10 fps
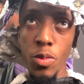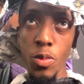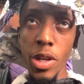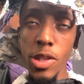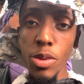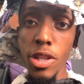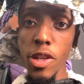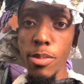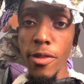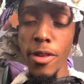which one do
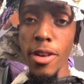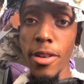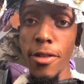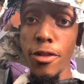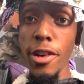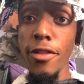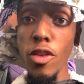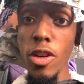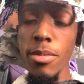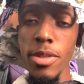you prefer, free
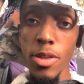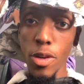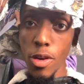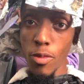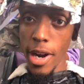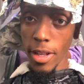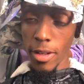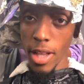forms or regular